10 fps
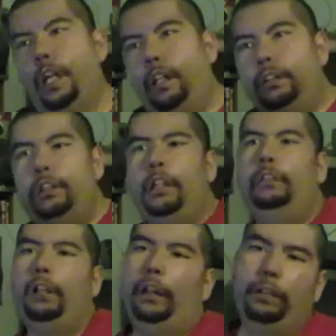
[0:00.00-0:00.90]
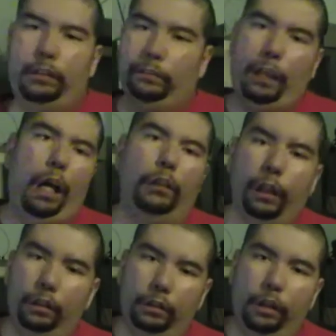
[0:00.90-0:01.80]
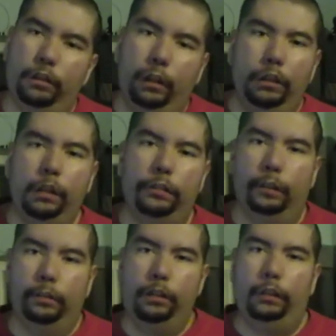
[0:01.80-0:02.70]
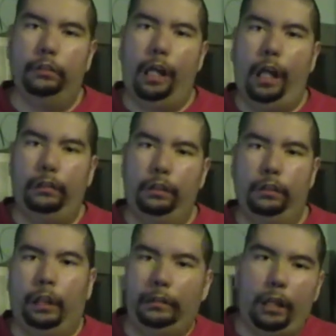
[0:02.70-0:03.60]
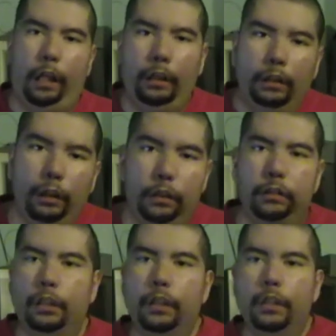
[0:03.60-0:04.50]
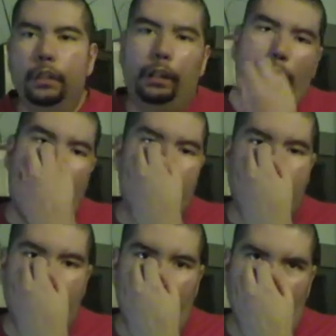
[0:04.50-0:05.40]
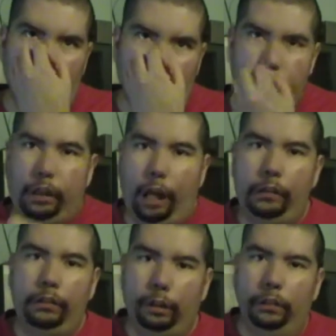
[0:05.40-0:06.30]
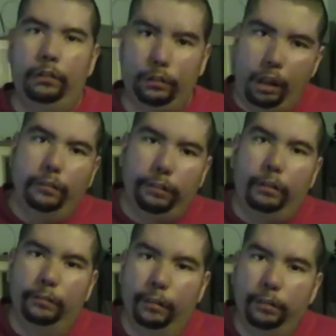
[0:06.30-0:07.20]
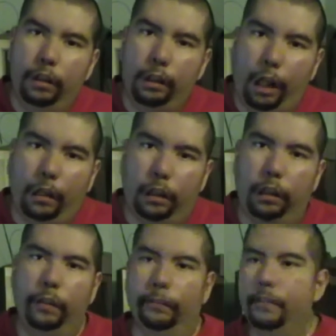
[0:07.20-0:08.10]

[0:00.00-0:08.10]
At the same time, there's some bad qualities to this movie. Some of the acting's not that good. It's almost kind of TV movie-like.